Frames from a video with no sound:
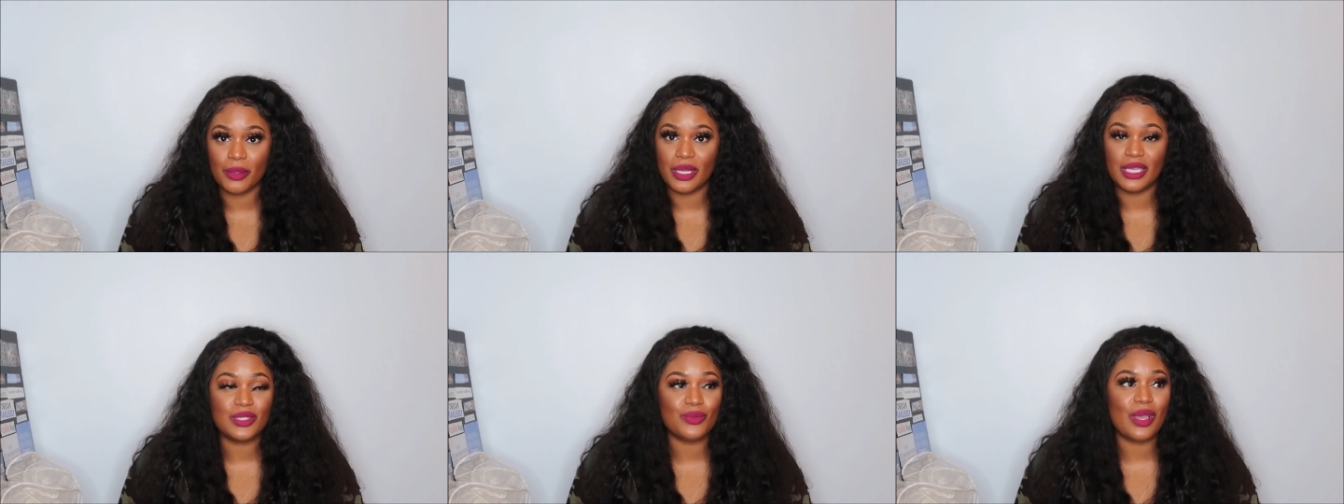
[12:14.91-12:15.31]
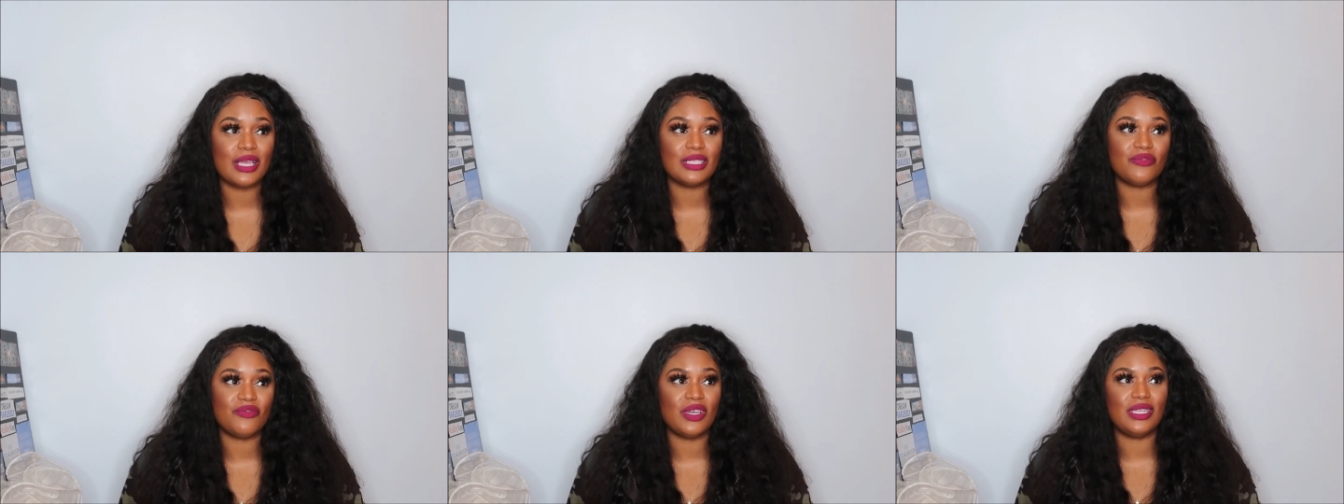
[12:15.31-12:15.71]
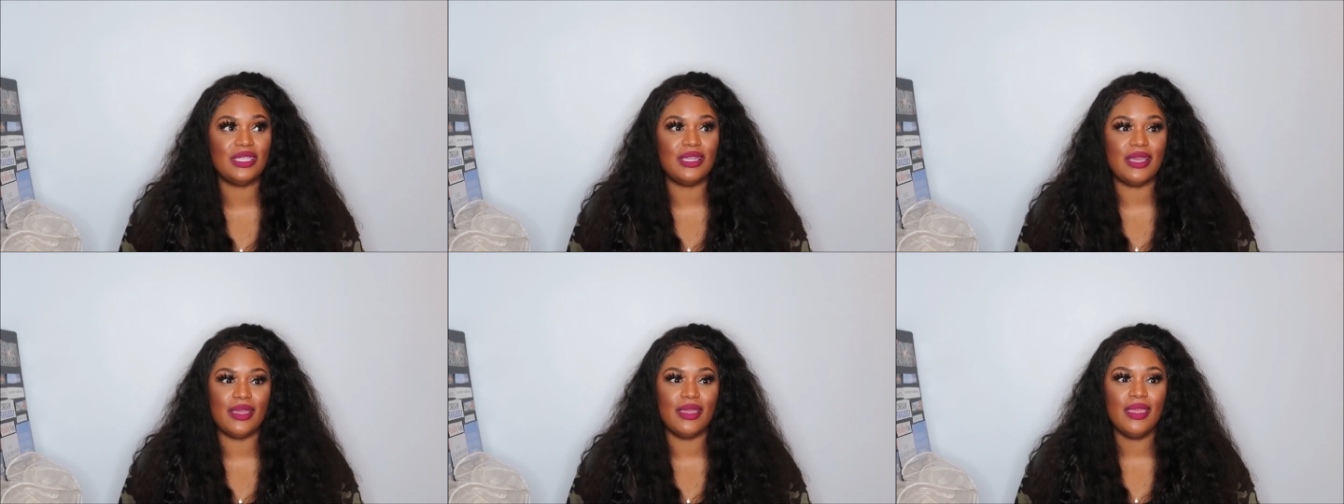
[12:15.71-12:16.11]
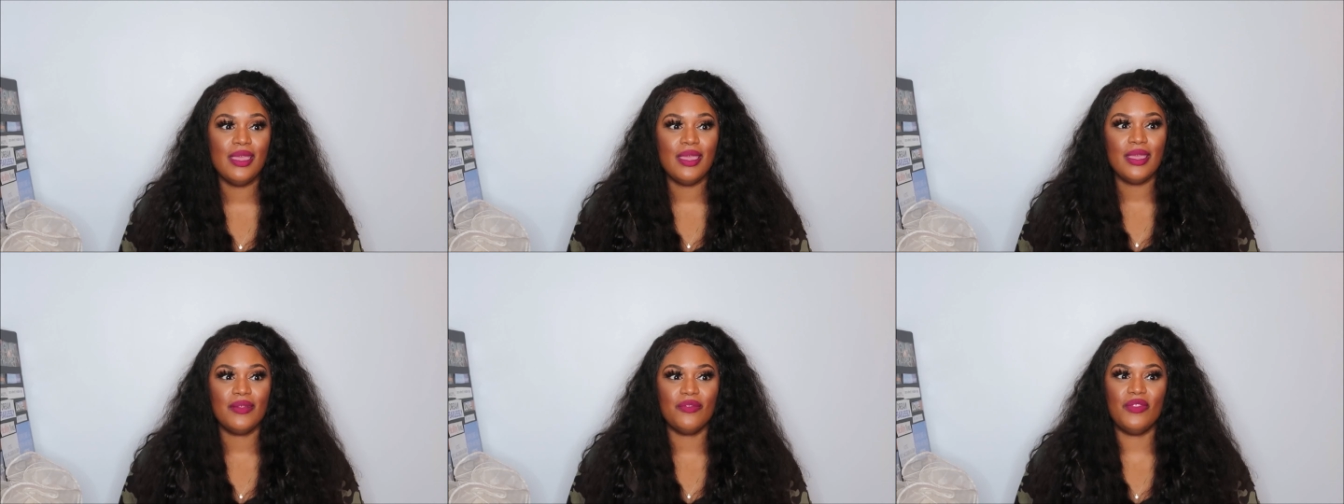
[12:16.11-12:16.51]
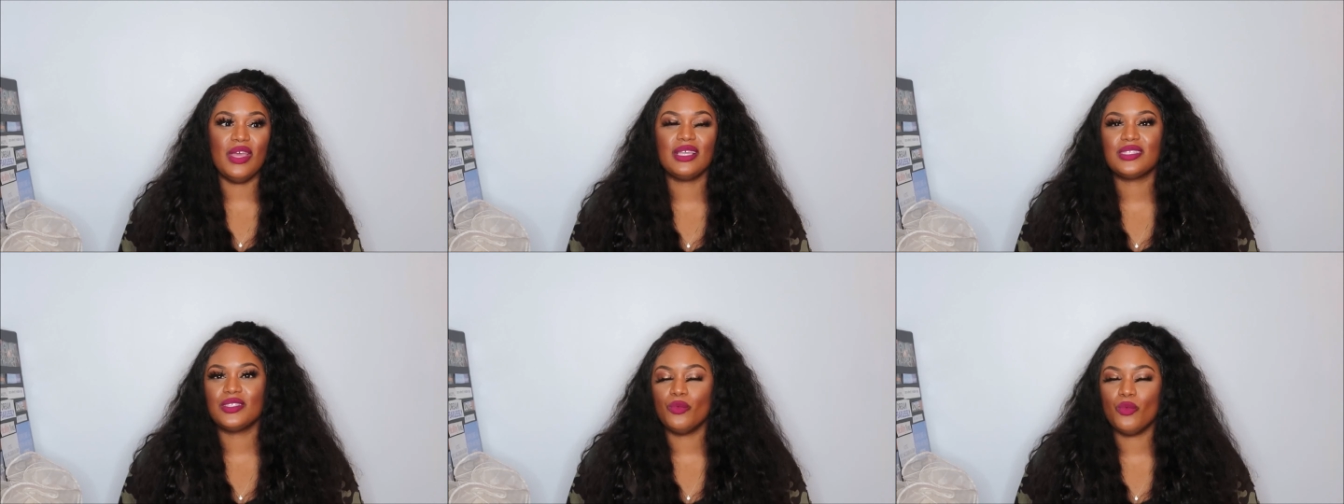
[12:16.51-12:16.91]
That's why it's funny that
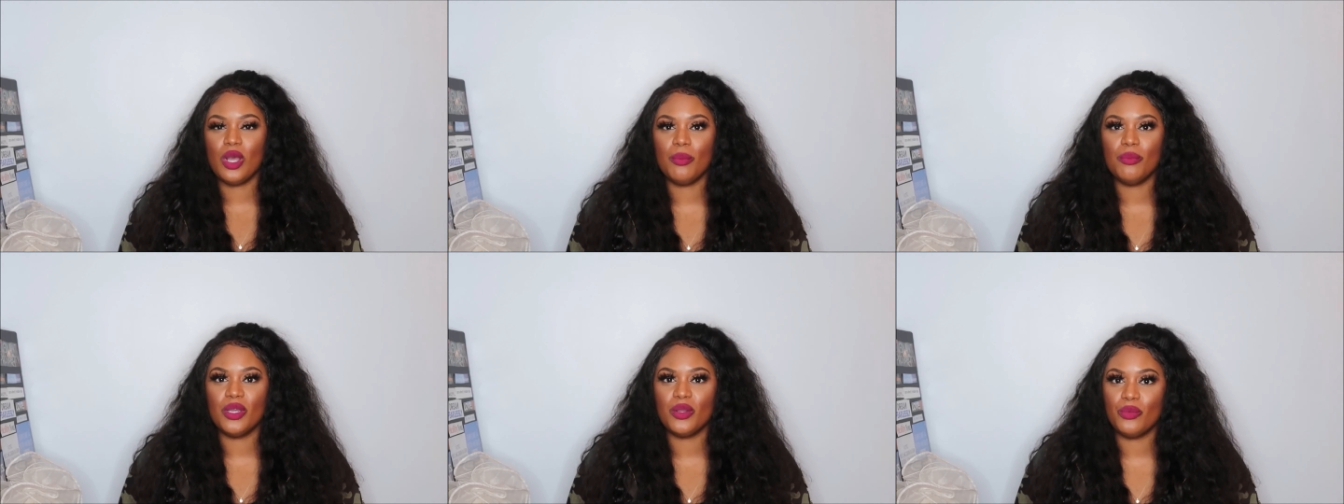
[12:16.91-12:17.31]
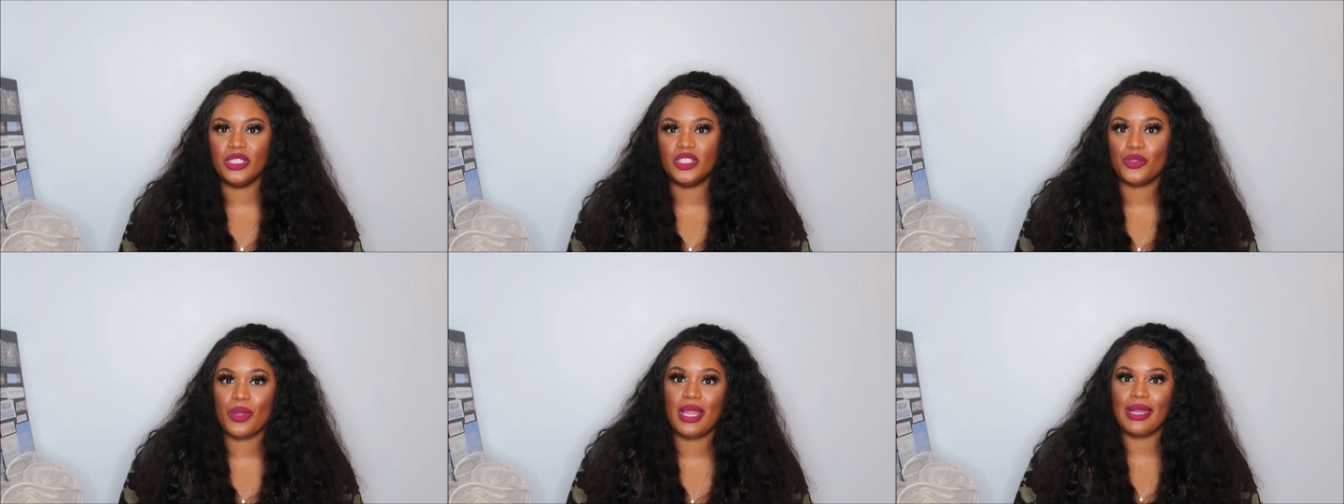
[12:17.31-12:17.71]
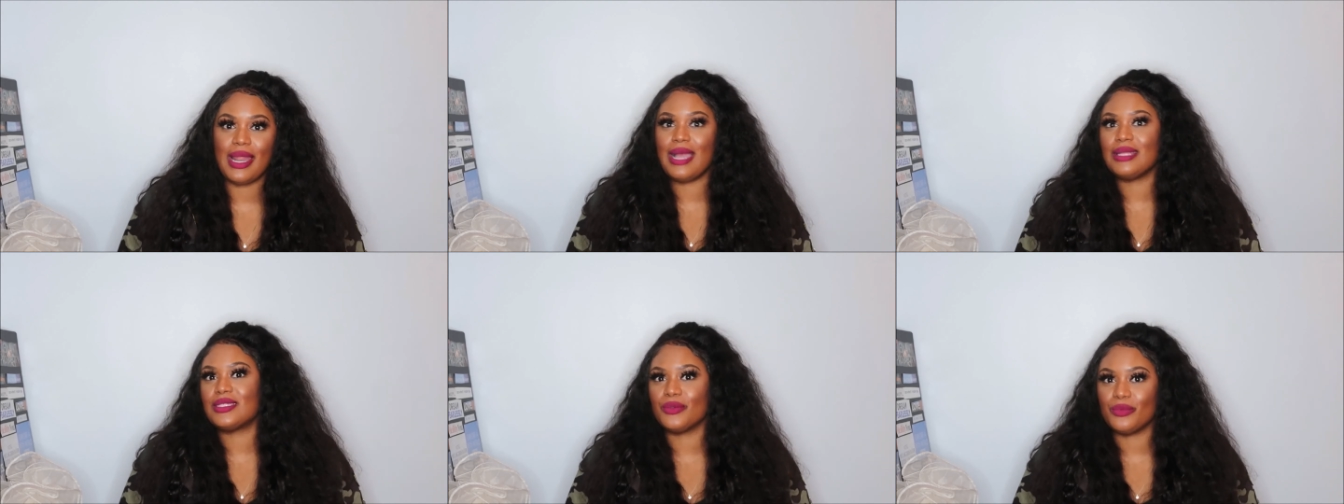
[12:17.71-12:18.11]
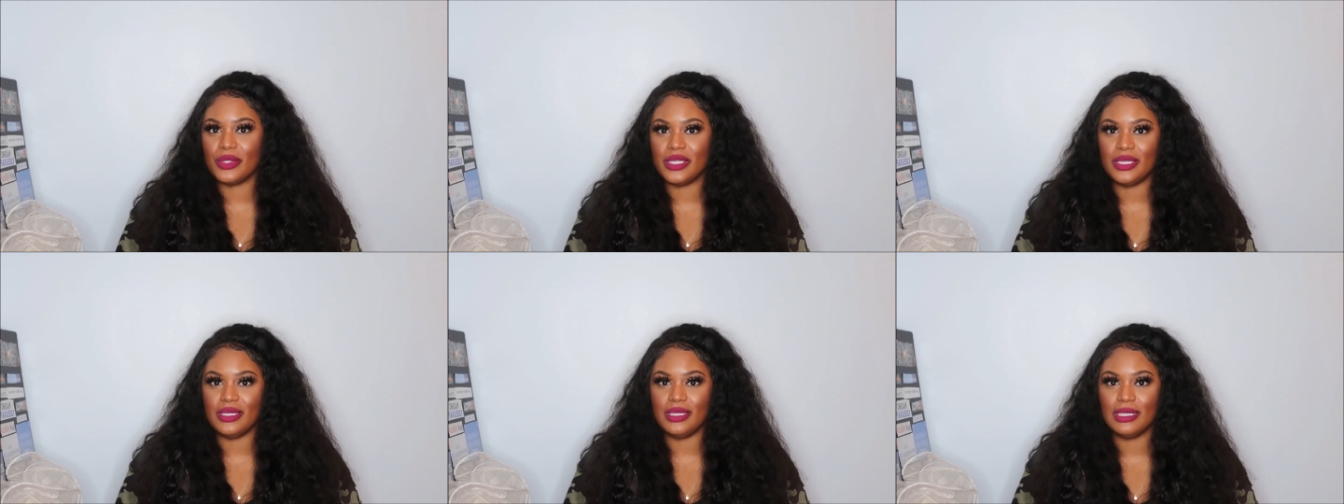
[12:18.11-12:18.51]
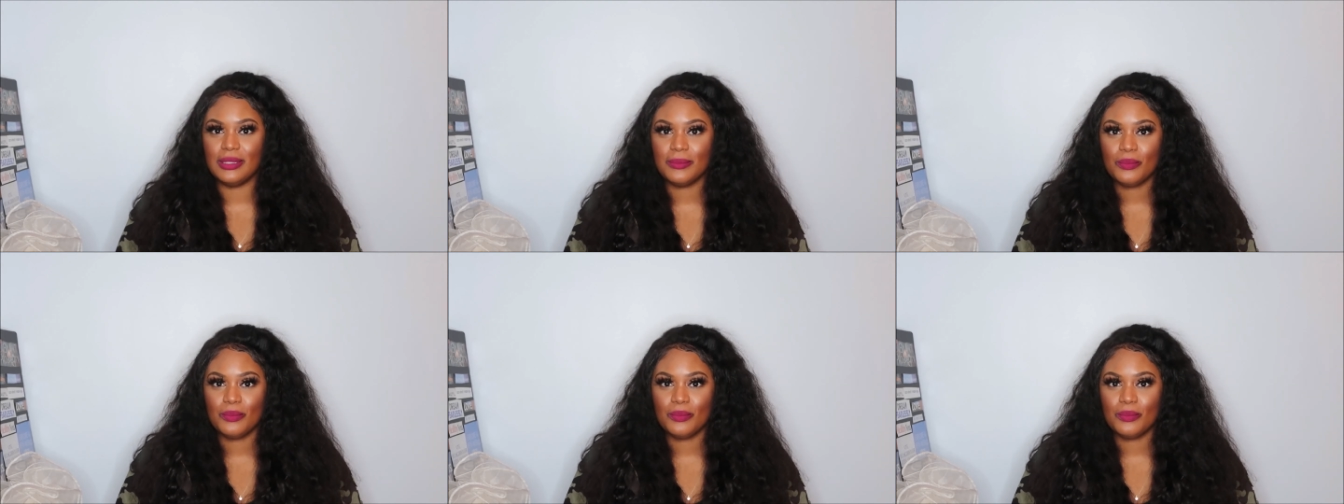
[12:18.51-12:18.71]
that's the one book we try not to read.